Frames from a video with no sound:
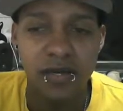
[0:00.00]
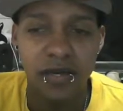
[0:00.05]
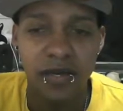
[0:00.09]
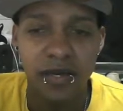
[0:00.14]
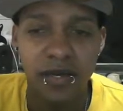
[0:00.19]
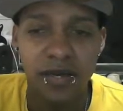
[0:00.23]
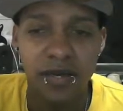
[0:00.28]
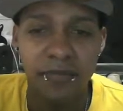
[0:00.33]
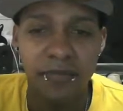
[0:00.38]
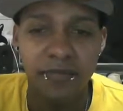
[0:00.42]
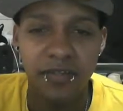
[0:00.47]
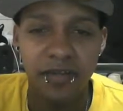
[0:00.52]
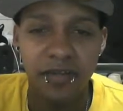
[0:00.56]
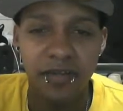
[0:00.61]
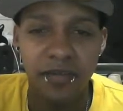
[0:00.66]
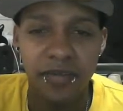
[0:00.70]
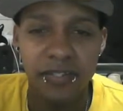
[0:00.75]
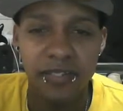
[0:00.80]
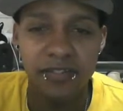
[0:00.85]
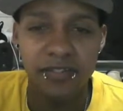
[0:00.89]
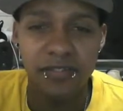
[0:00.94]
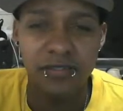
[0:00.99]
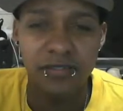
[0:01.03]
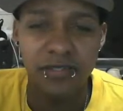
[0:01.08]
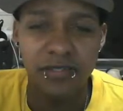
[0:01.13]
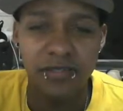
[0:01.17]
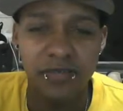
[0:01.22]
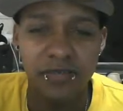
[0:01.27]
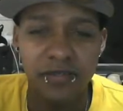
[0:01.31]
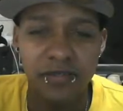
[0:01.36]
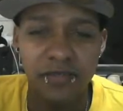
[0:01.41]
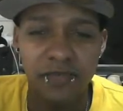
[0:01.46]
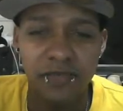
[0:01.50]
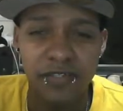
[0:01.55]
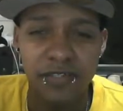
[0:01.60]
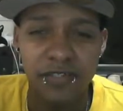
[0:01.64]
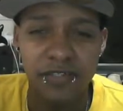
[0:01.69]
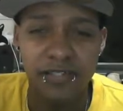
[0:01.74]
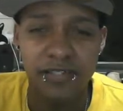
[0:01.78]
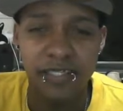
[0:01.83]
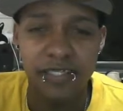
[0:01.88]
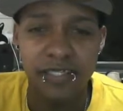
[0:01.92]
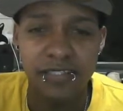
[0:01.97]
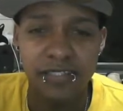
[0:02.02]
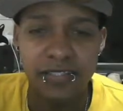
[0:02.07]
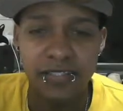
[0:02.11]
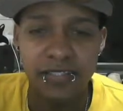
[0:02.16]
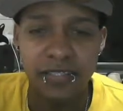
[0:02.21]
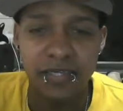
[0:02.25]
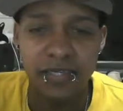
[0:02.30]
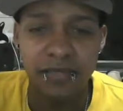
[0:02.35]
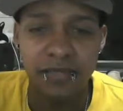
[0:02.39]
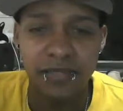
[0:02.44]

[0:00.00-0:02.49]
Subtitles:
Make sure give you a vision test and